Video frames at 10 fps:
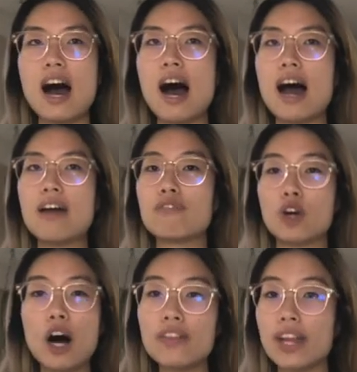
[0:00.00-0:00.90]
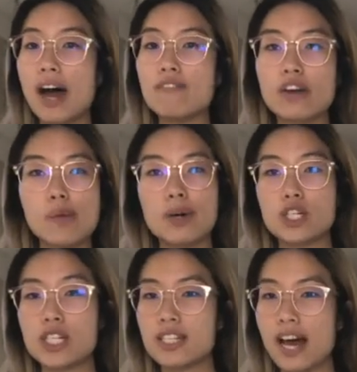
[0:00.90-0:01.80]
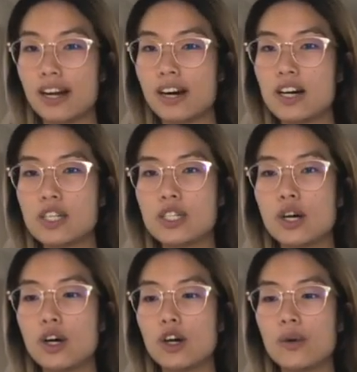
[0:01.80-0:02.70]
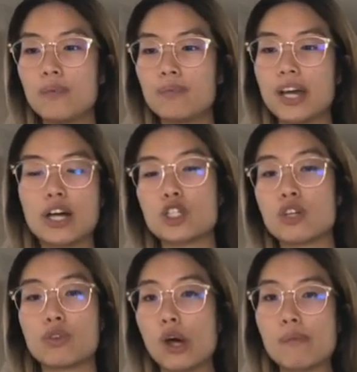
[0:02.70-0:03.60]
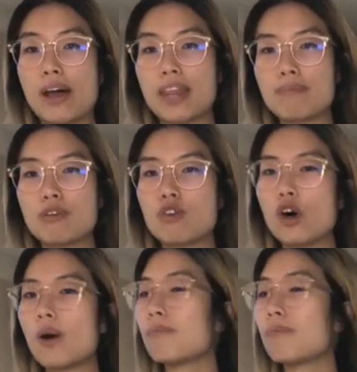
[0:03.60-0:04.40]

I forgot that I'm very much a snacker, so yeah, I should have thought about that before.